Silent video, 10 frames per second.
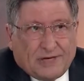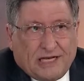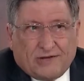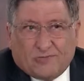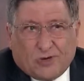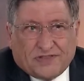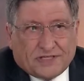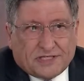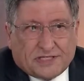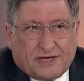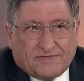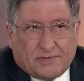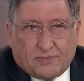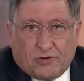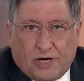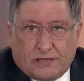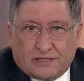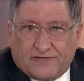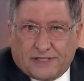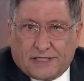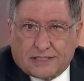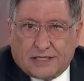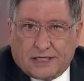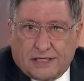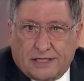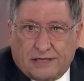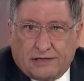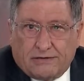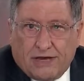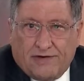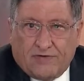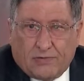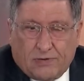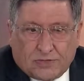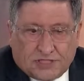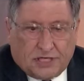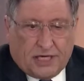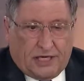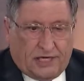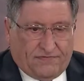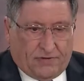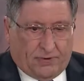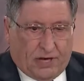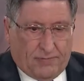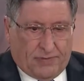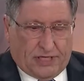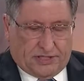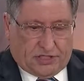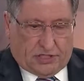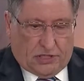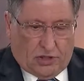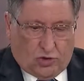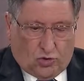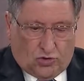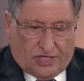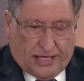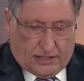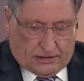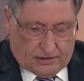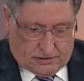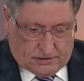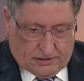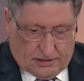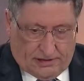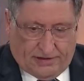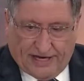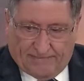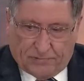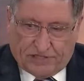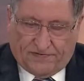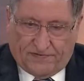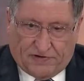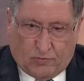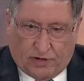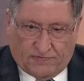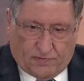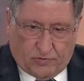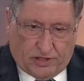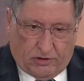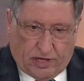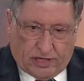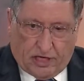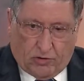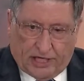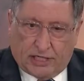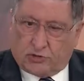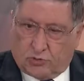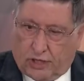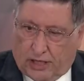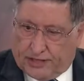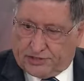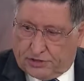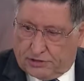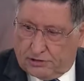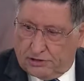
Look, what this has done for morale is fantastic. You know, everyone was saying if the Prime Minister could get the government to 51-49 going into an election,